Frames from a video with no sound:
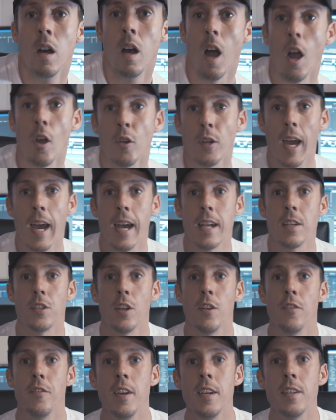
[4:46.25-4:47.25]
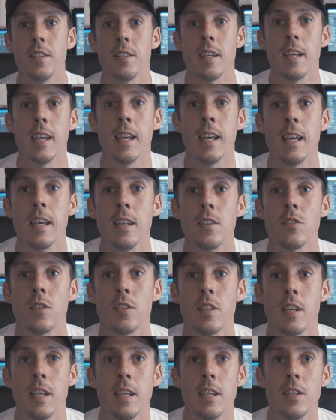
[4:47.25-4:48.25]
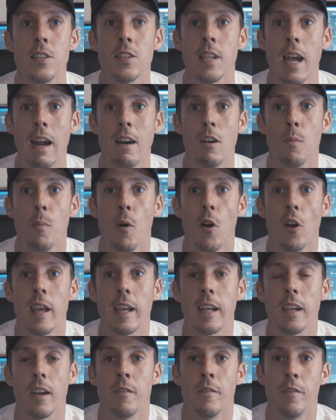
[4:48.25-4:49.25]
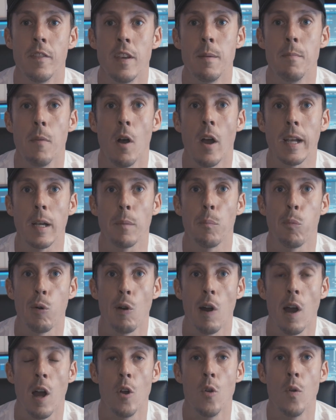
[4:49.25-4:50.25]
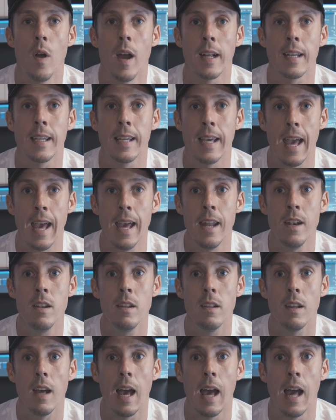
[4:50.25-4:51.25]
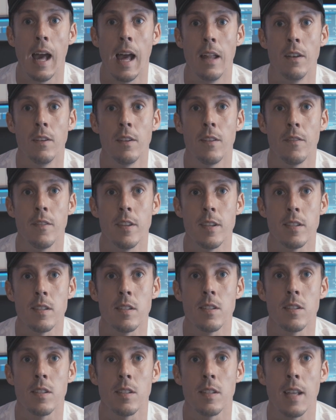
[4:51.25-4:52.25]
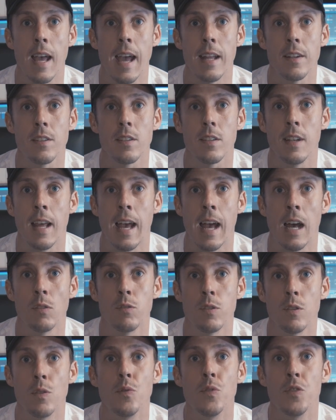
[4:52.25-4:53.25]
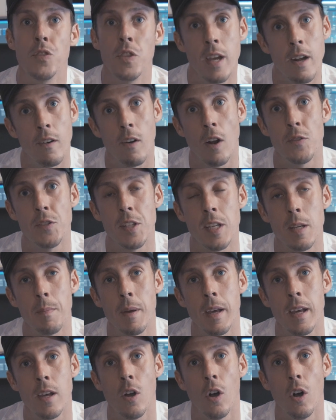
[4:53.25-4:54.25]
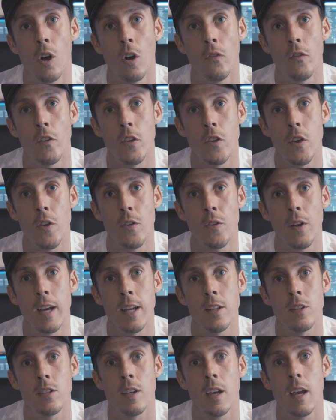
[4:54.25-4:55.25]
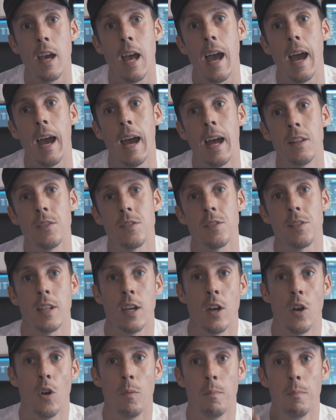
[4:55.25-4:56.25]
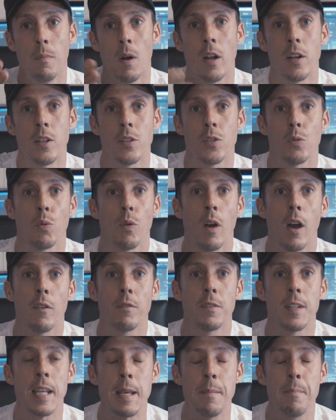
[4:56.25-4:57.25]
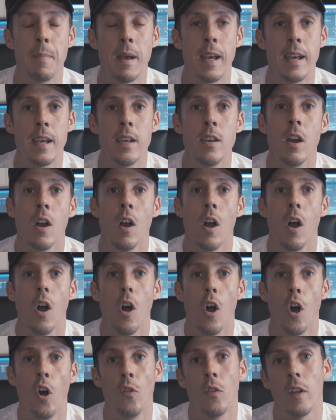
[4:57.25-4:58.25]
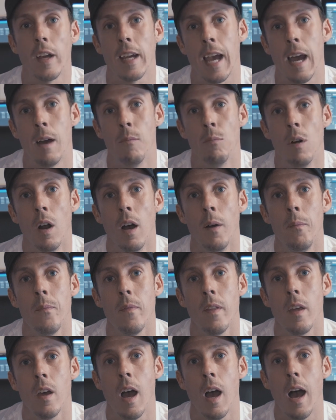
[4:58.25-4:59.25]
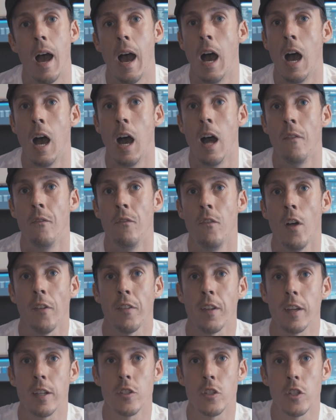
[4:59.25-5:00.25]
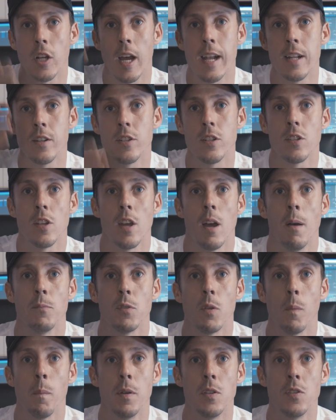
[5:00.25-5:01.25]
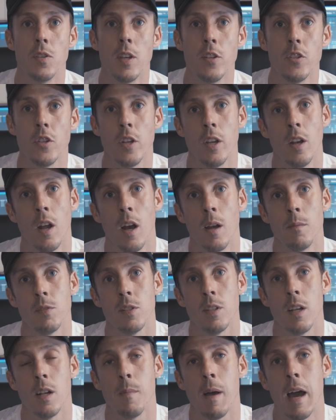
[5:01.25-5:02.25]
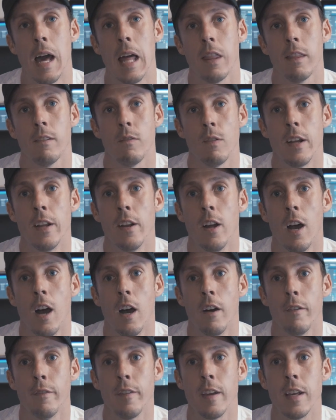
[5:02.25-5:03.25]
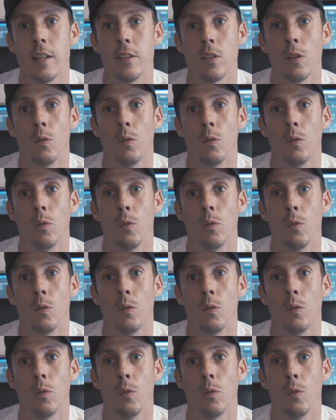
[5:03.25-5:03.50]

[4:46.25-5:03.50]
Okay, so this is the Saramonic VMic Pro again, and this is set now to 0 dB on the unit and still minus 12 dB on the camera. Nothing has changed in terms of position. I'm still about 3.5 feet